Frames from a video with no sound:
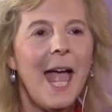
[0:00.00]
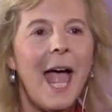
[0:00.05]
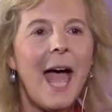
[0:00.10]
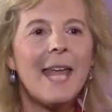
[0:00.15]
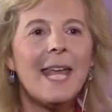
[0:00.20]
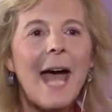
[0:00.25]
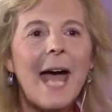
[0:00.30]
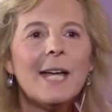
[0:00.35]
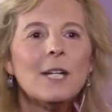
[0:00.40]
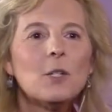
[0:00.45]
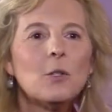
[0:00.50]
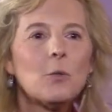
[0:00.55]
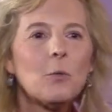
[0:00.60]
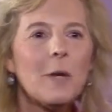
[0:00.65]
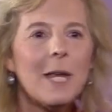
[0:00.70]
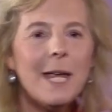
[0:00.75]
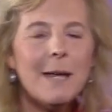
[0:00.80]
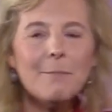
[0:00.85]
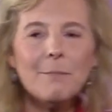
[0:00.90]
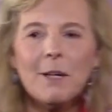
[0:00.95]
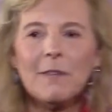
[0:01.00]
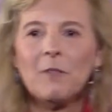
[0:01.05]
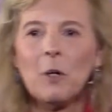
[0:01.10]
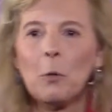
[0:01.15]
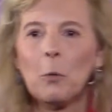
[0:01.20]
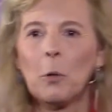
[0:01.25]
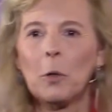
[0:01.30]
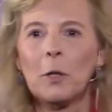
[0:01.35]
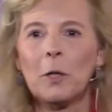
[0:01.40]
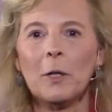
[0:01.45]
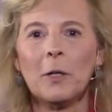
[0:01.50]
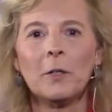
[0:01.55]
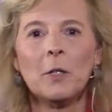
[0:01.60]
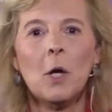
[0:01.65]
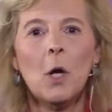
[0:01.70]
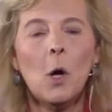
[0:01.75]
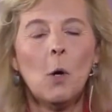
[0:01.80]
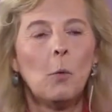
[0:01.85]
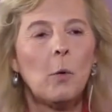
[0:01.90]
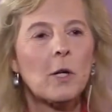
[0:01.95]
and I dreamed of a world
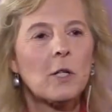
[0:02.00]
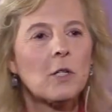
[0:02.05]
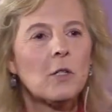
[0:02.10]
where